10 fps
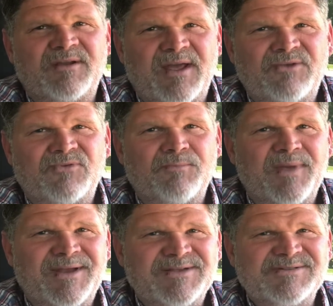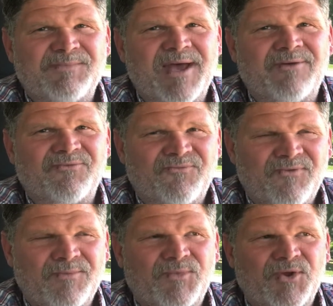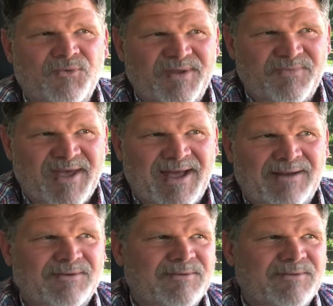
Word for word: a tremendous amount from doing that.